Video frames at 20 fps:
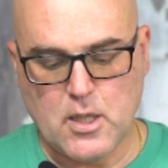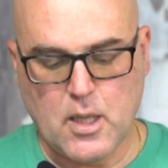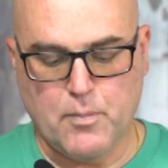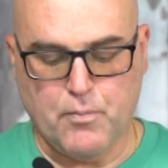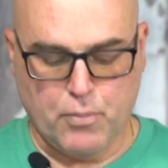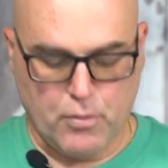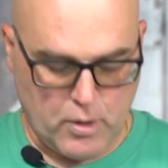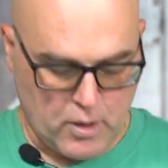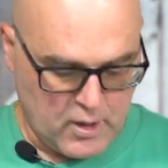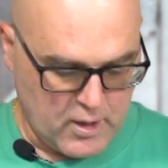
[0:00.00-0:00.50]
this
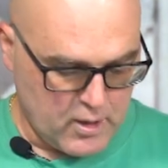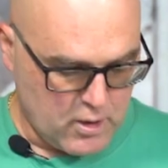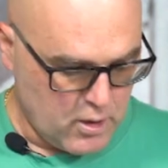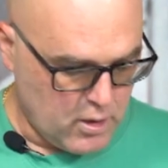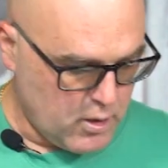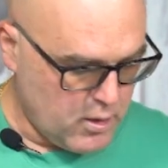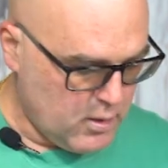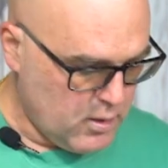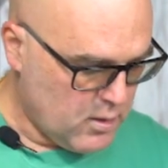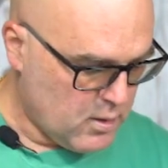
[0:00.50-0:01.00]
up really
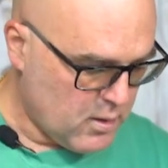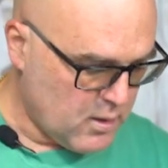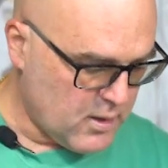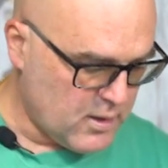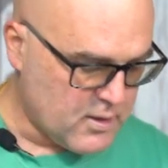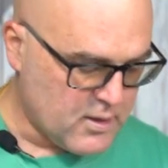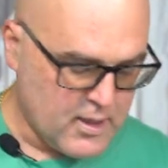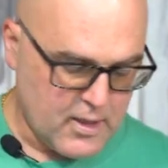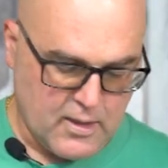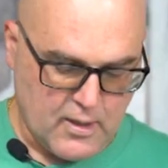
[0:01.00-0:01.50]
good.
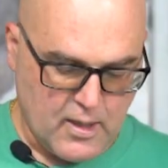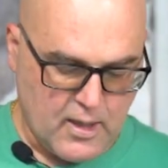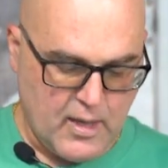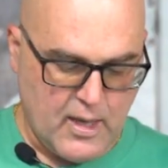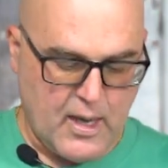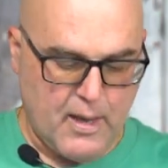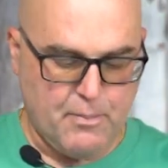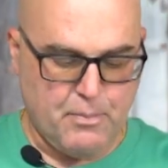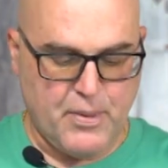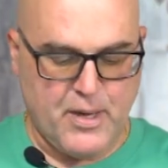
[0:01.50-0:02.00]
Let's get the
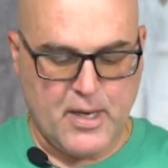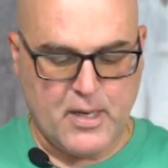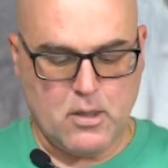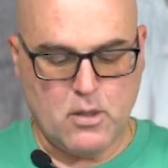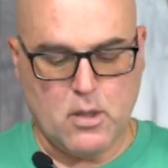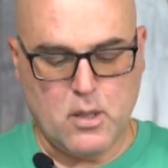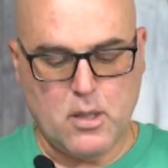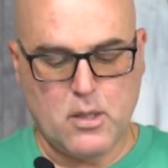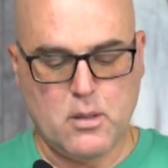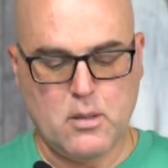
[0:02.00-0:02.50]
cap
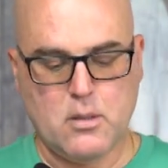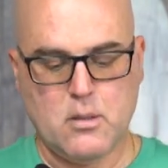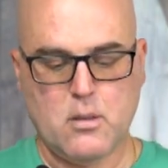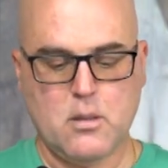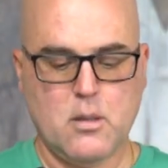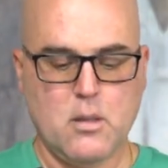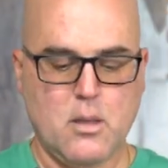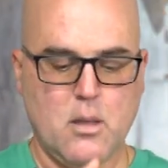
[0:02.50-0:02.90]
back on.